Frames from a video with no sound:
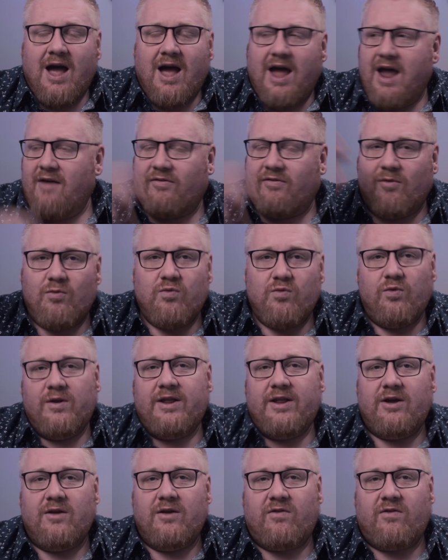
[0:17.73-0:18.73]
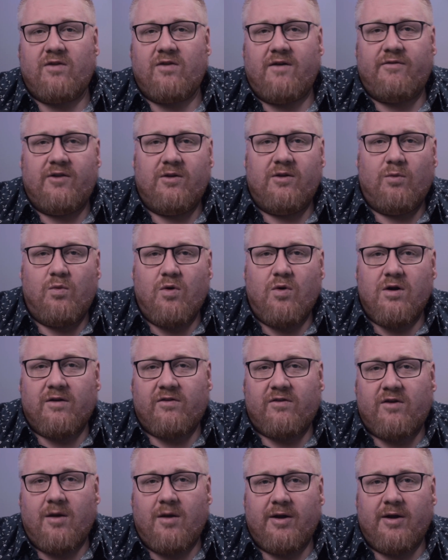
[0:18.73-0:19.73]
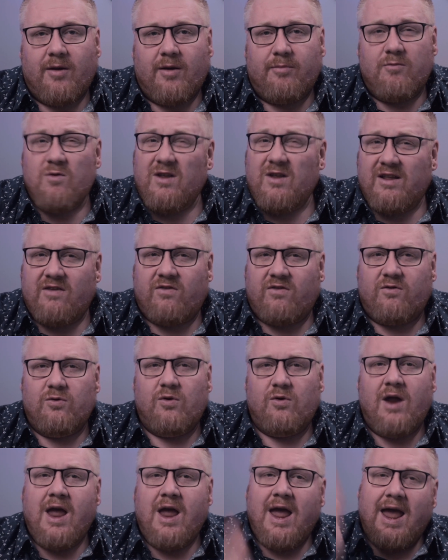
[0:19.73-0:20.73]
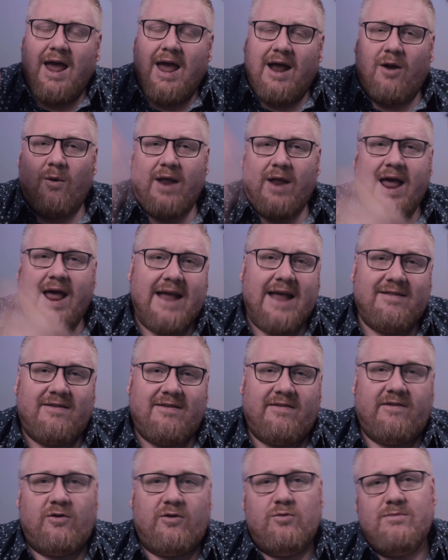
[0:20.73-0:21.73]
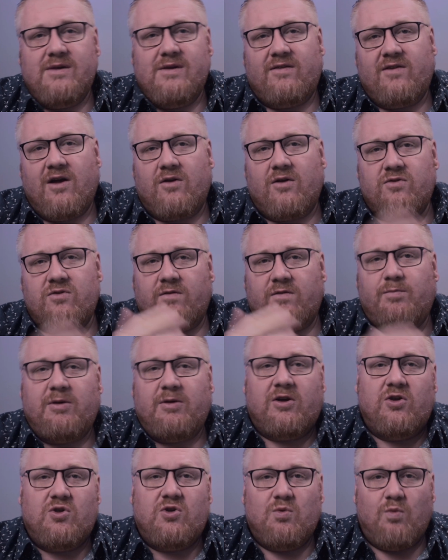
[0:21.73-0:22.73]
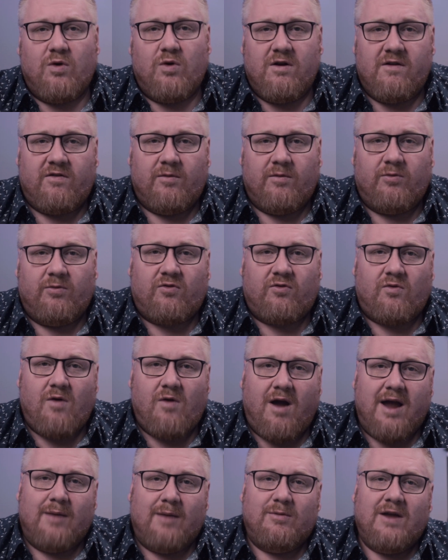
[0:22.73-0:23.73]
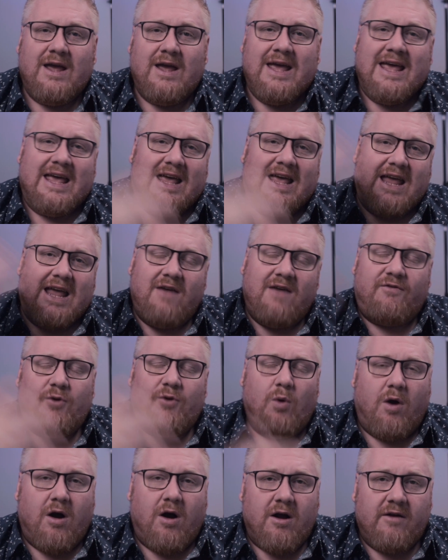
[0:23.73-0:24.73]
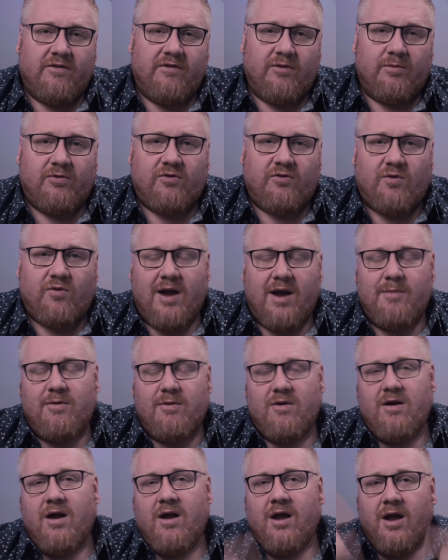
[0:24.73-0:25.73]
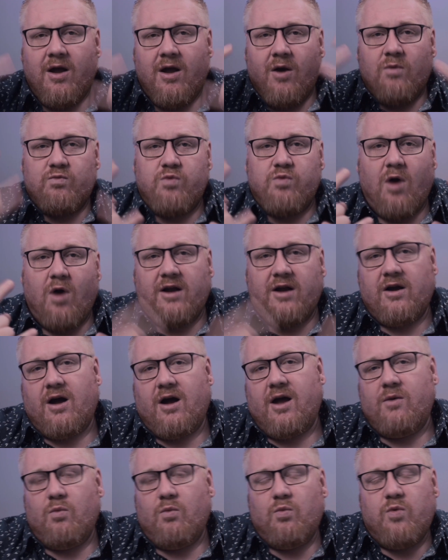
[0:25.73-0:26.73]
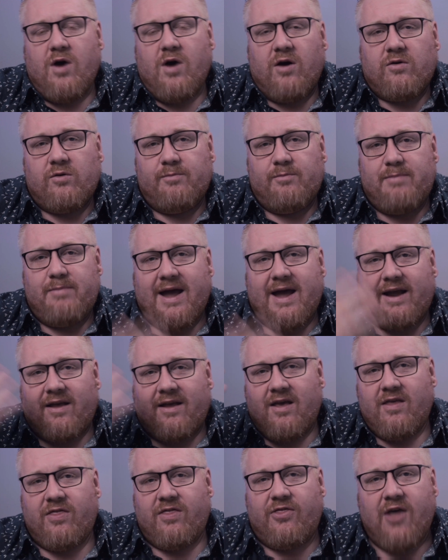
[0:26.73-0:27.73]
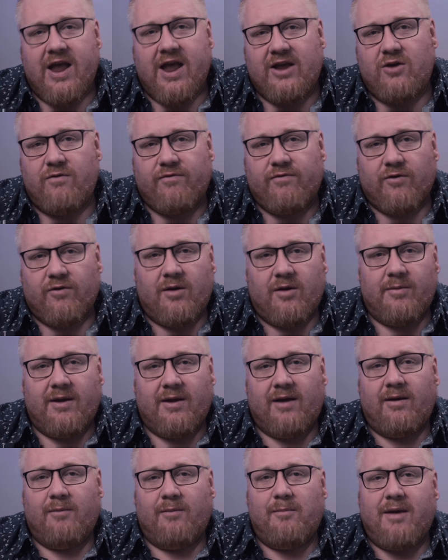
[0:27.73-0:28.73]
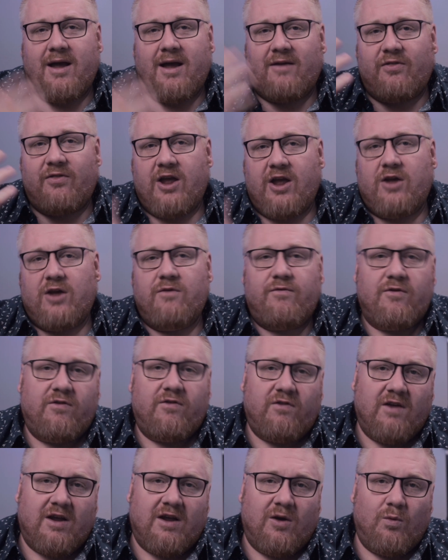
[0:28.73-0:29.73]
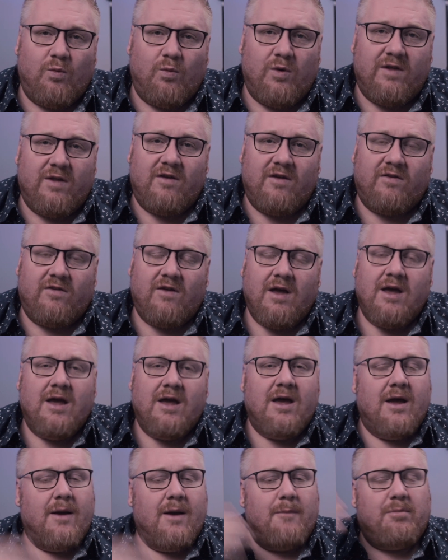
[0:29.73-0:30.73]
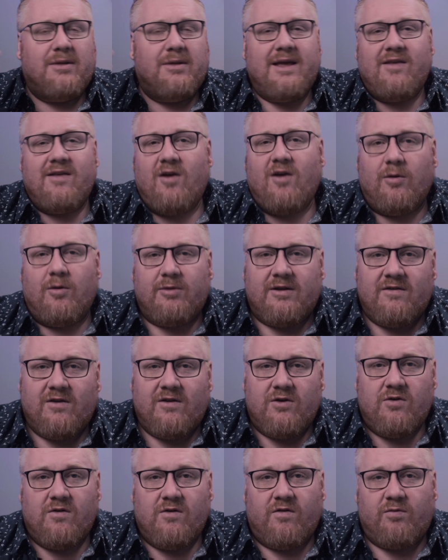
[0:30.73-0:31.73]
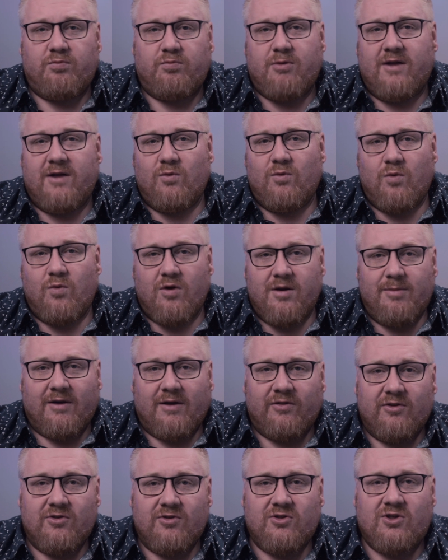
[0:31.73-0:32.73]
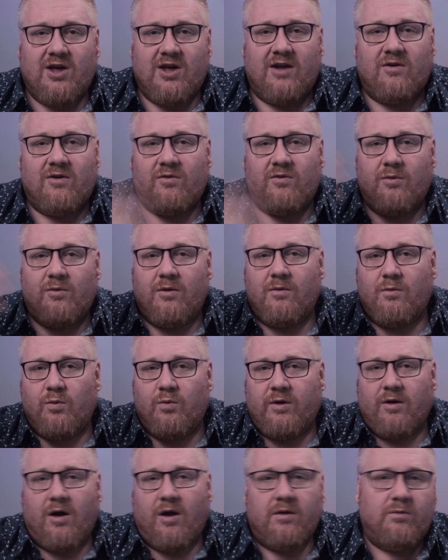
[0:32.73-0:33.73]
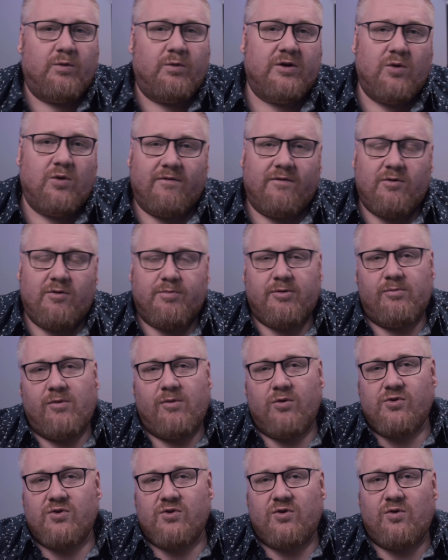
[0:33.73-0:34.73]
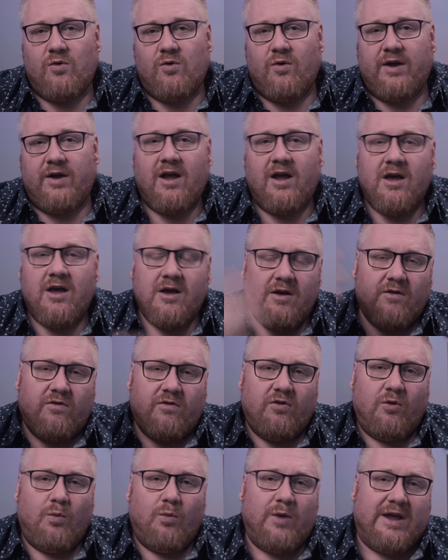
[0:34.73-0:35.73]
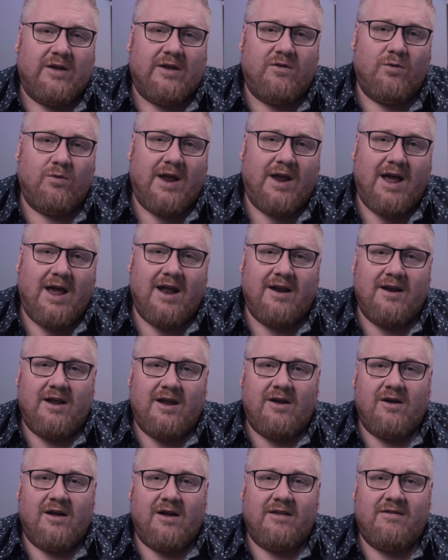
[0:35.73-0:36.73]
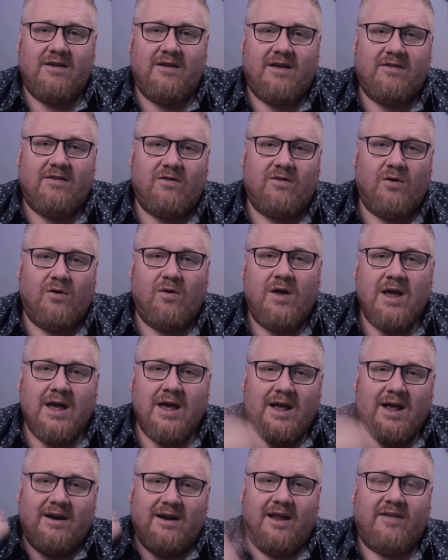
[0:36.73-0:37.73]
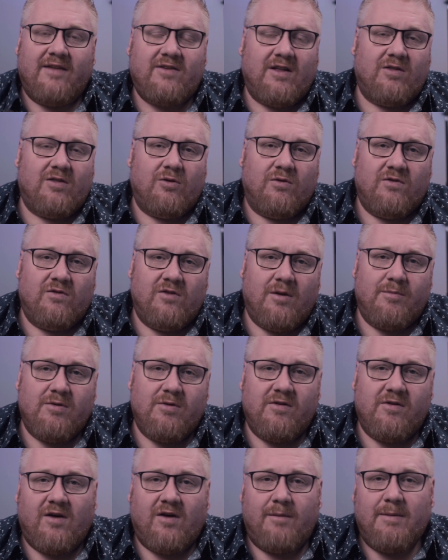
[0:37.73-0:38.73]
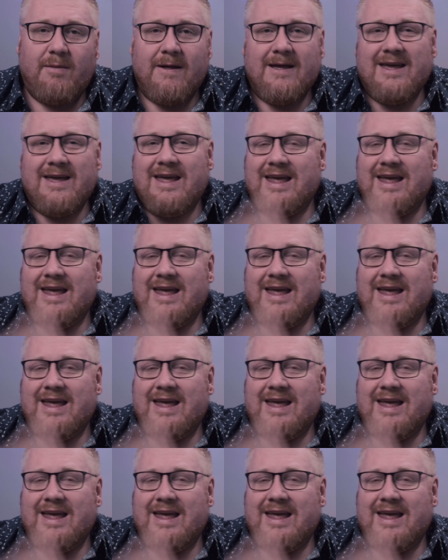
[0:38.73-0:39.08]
I have some really good stuff in the works coming up really soon, and I would hate to see you miss out just because you weren't subscribed. If you are a subscriber, rock on, welcome back. Thank you for coming back. Thank you for sticking with us. Please help continue to spread the word about this channel. We do have the promotion going so that we can do an editing contest. So let's get those numbers up.